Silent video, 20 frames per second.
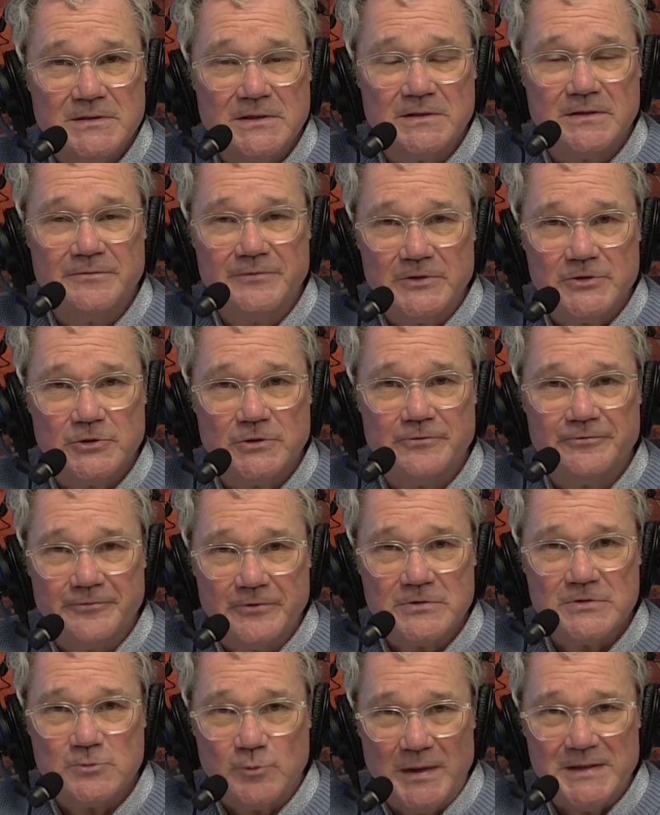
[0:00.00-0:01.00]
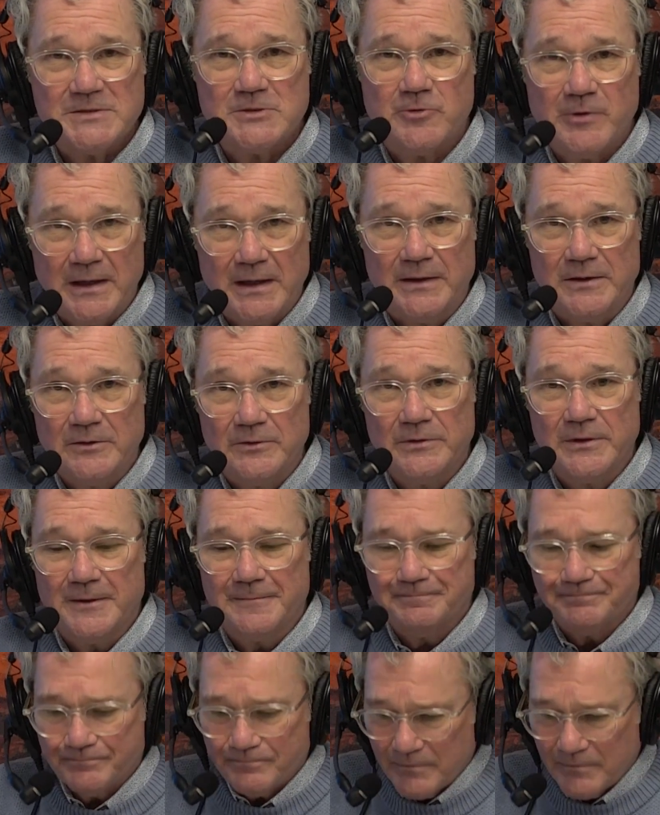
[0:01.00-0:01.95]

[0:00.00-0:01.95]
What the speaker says: a division of First West Credit Union.